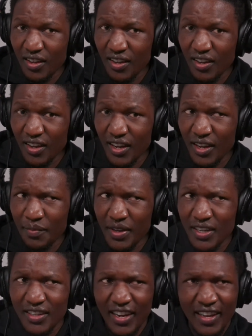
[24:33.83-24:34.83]
I
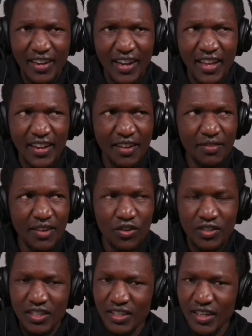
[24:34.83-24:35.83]
never
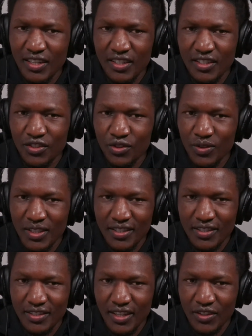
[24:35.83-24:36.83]
considered
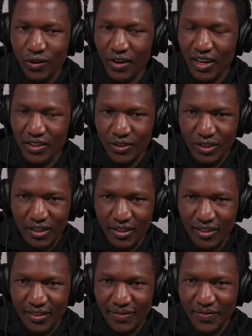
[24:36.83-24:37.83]
US at all.
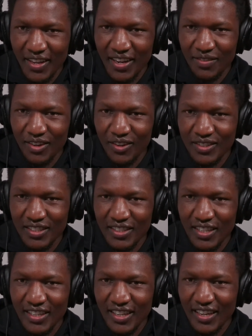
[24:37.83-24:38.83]
I never
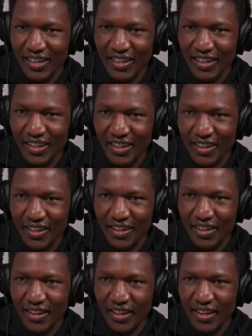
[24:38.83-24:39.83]
considered Canada.
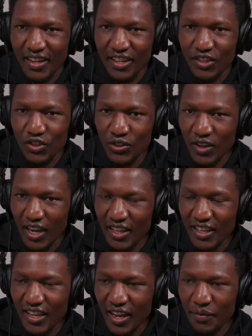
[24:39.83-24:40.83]
So I
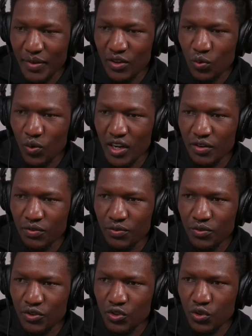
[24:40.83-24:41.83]
think I made one
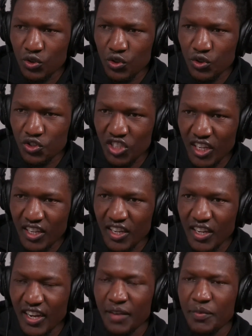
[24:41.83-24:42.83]
to
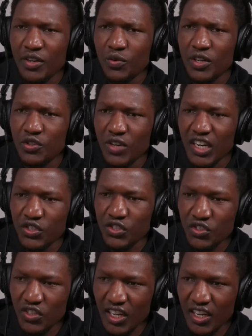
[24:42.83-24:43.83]
China. I made one to
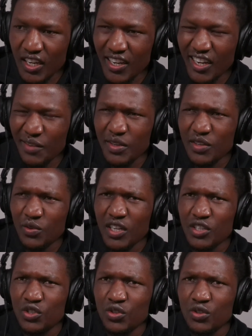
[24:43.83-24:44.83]
Australia. I made
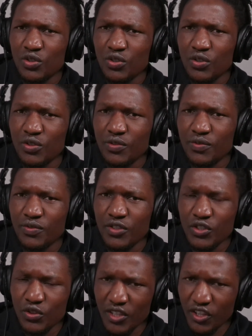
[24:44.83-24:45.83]
one to
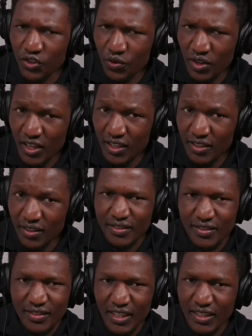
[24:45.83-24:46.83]
the UK.
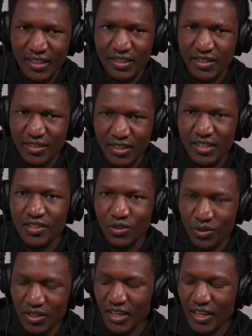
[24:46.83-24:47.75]
Yeah, just those 3